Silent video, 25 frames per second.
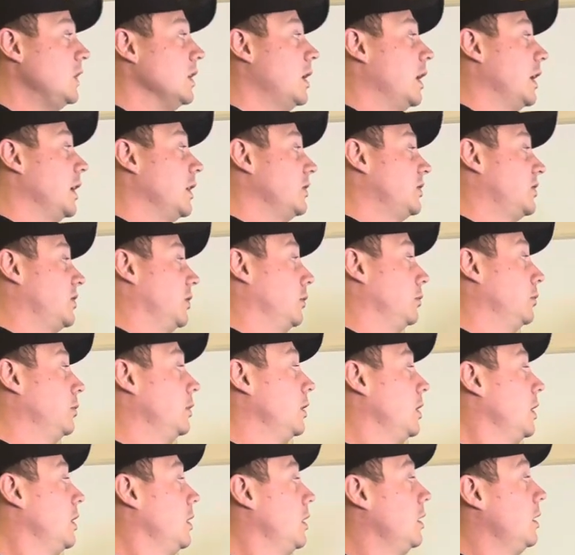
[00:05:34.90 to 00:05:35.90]
All right, so
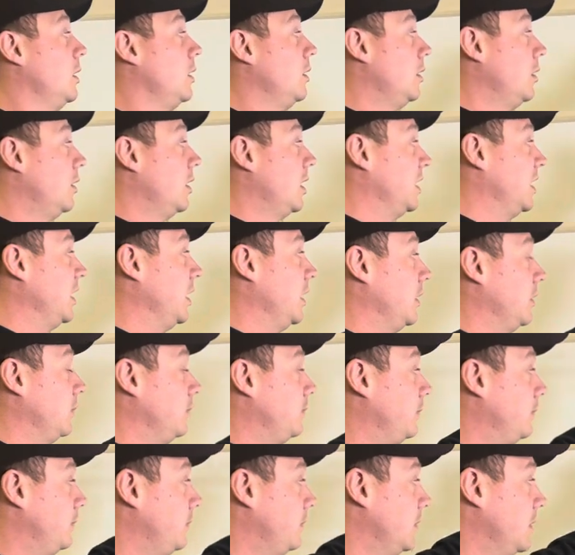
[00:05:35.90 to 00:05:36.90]
again,
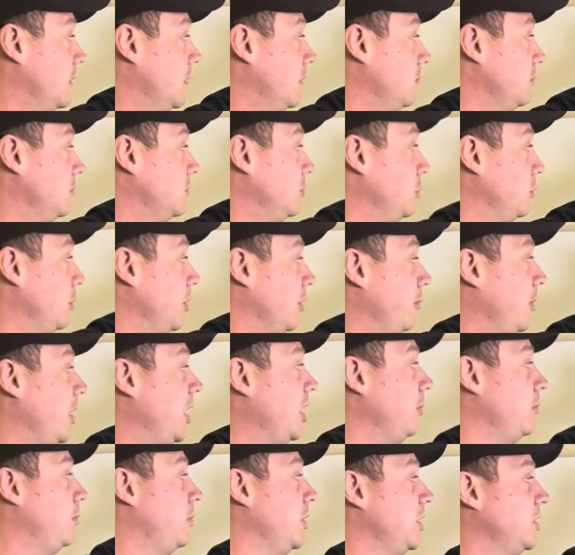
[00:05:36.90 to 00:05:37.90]
do our
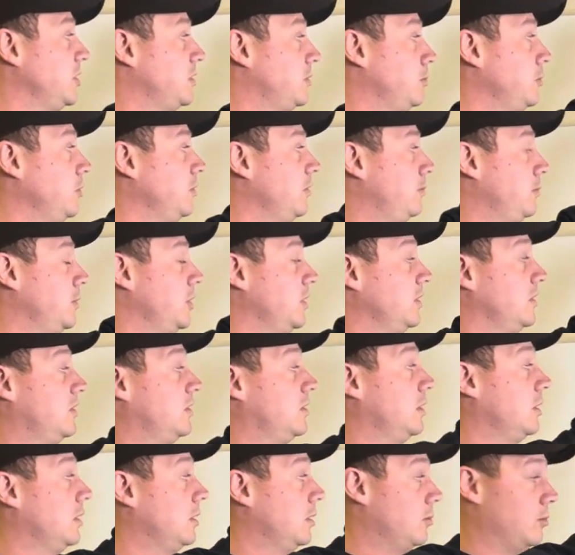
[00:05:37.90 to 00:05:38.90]
main bench
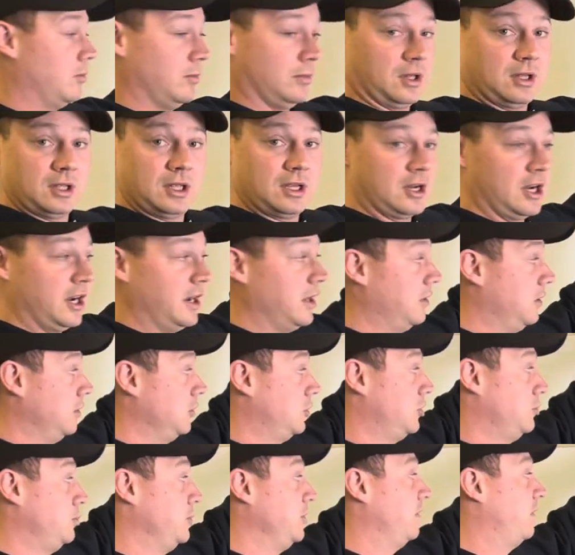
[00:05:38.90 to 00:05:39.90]
movements. All right, this
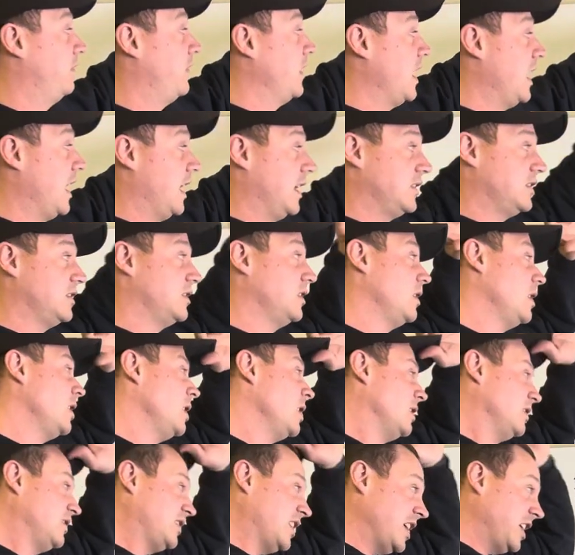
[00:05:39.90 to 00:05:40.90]
should be fast.
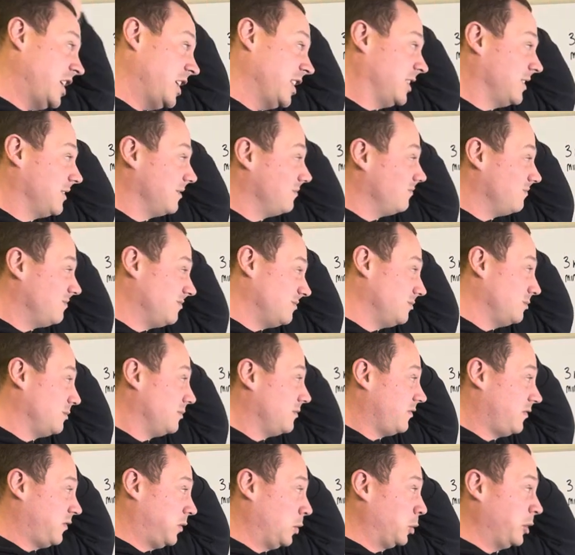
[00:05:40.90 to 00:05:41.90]
Taking
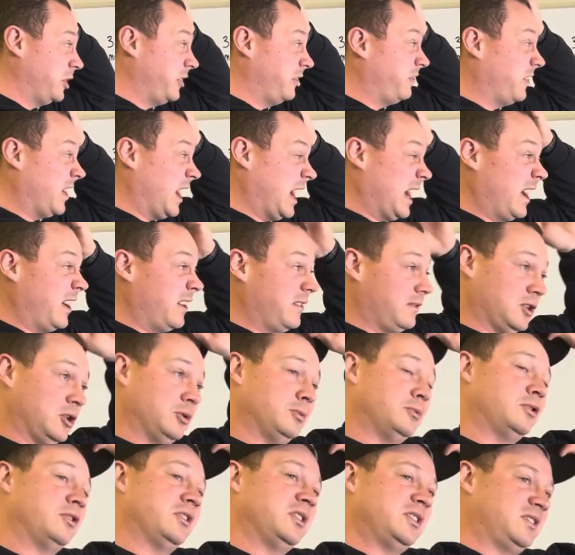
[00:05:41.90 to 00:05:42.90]
45, no
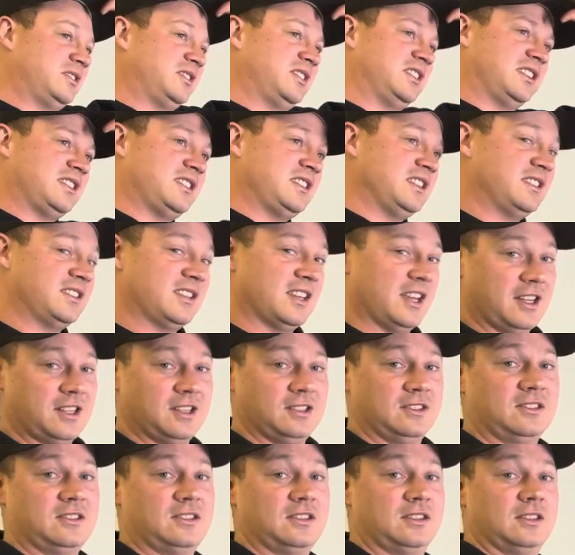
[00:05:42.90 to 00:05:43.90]
more than 60
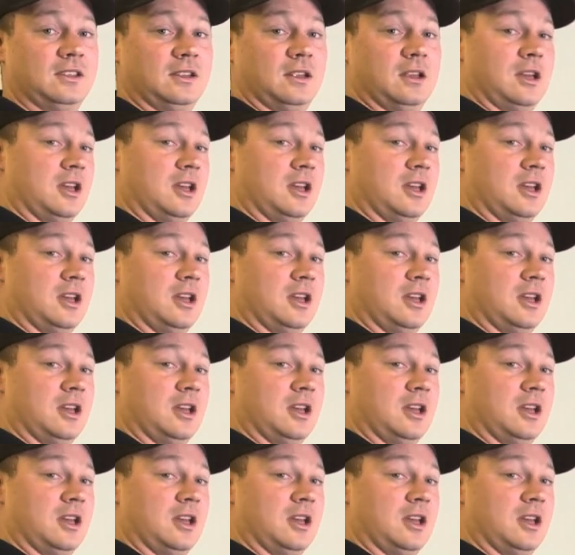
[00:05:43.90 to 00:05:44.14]
seconds